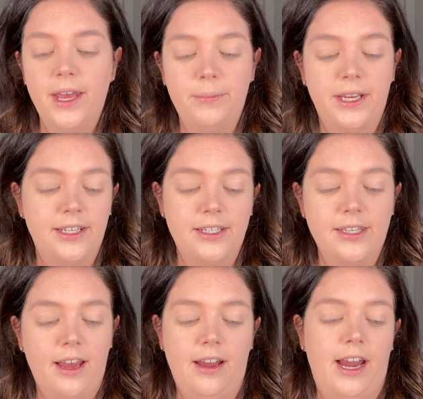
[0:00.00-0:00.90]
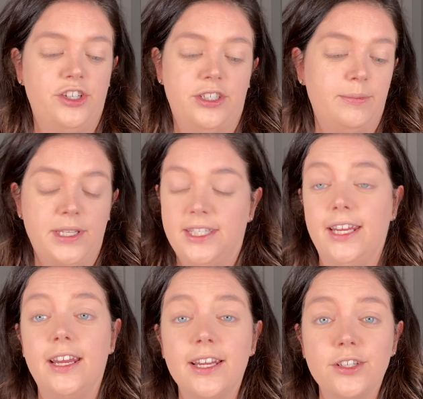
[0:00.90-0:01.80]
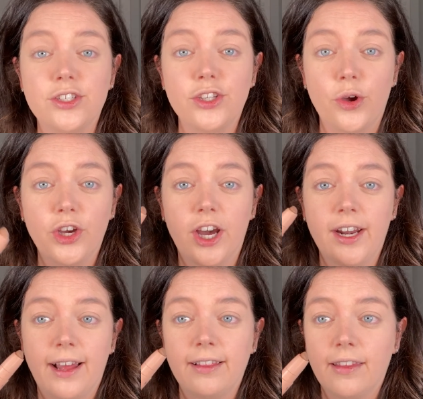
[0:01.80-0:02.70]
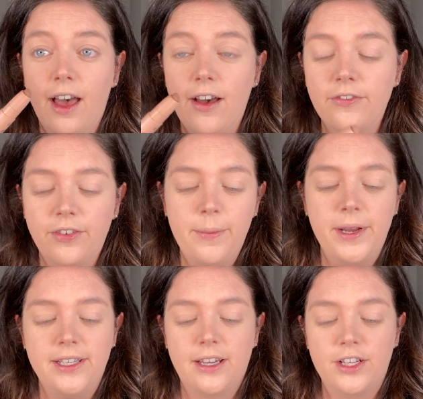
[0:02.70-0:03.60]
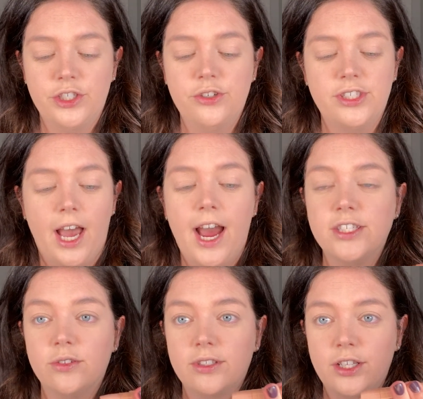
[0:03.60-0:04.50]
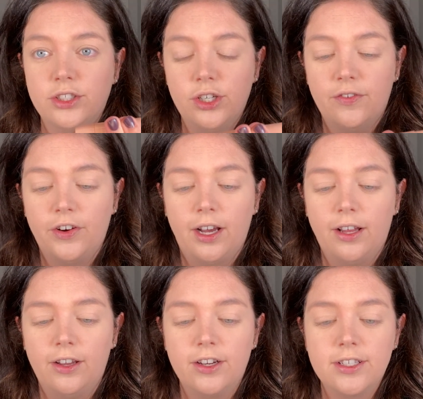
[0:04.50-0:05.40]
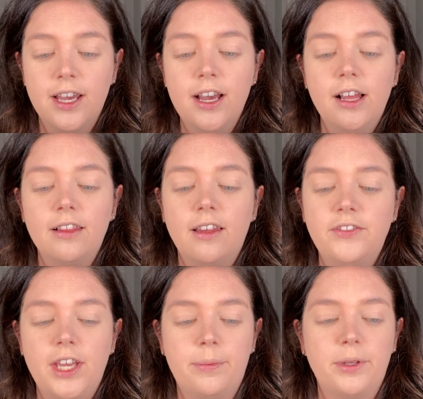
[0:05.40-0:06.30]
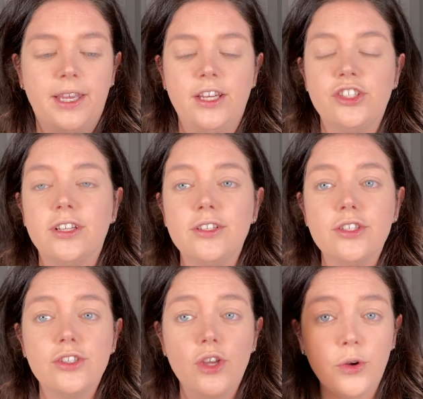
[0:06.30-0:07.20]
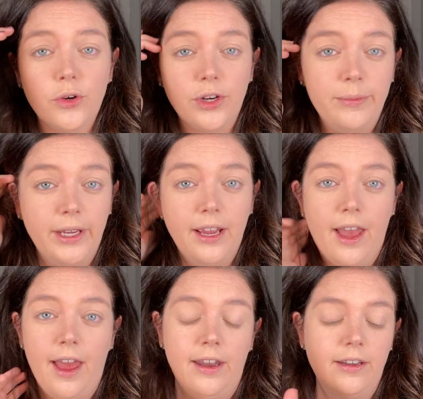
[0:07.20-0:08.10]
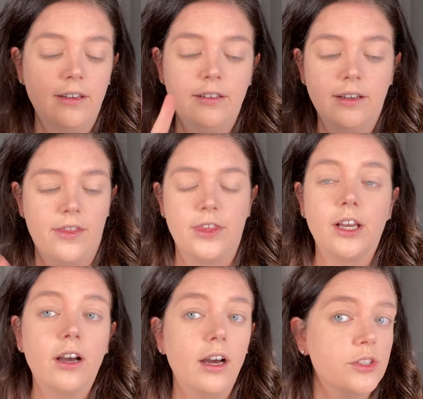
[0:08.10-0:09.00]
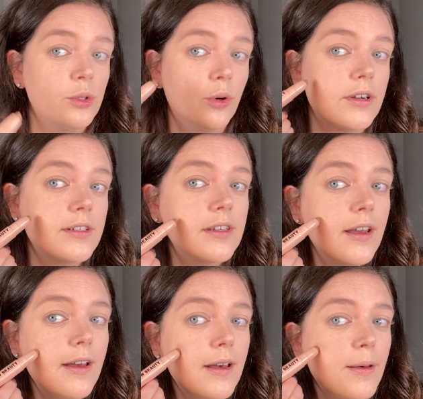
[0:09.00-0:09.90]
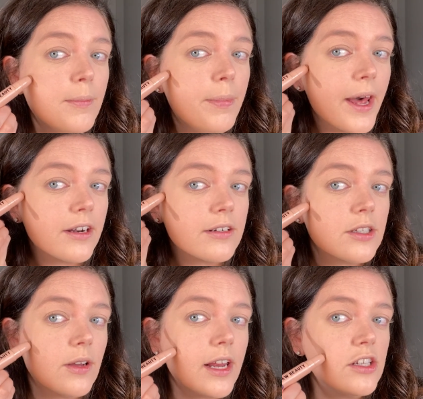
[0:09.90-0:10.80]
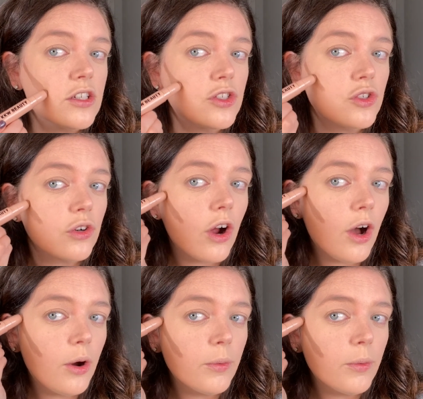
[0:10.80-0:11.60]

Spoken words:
because I just missed it. It's so good. I love, it's got two sides, so it's got two different colors. Love the application. It's so creamy and nothing contours better. So I just draw